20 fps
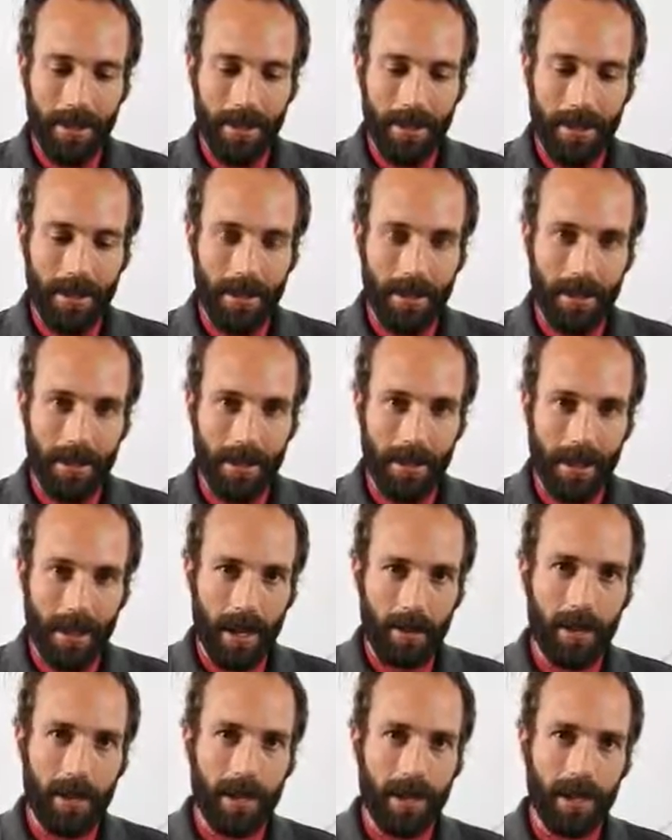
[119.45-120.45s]
the
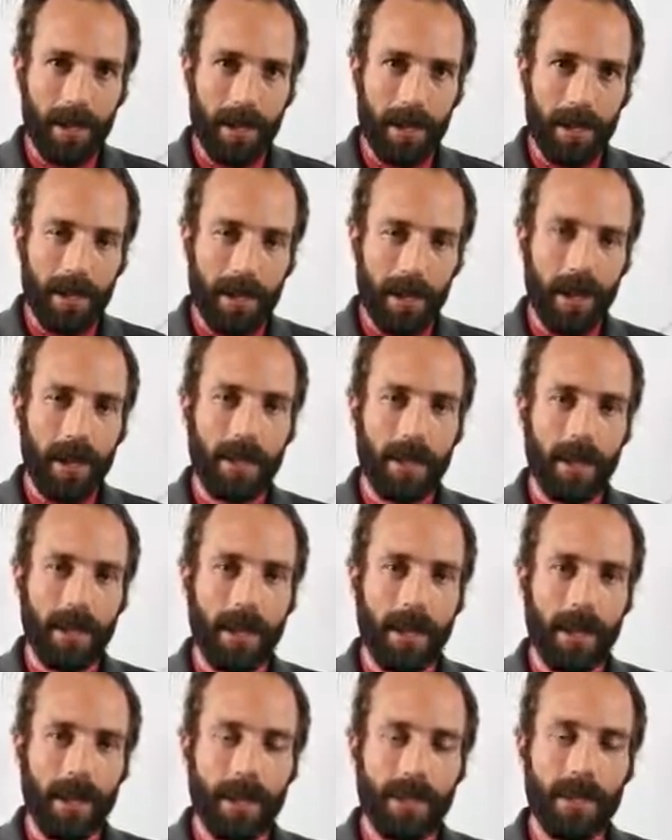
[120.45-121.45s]

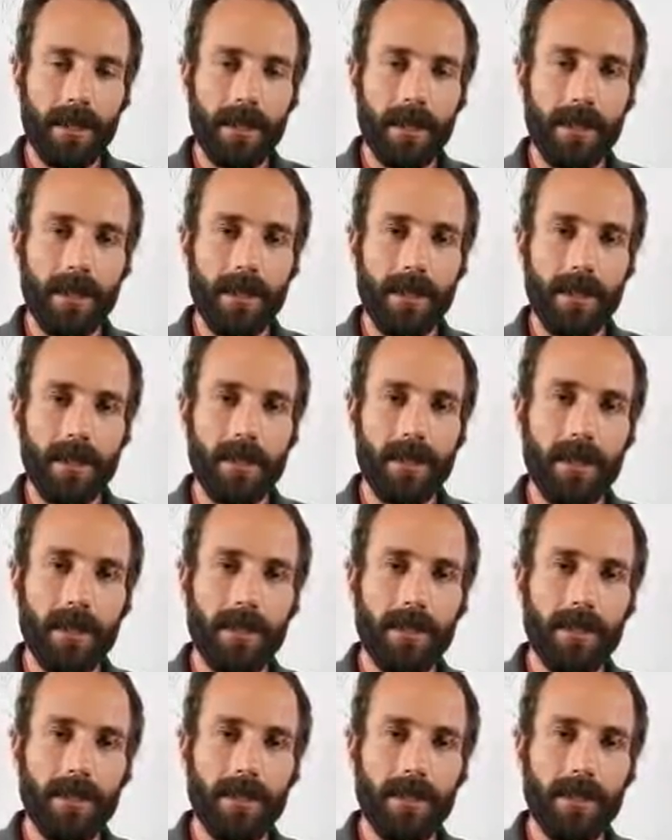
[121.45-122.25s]
comment, Ank said that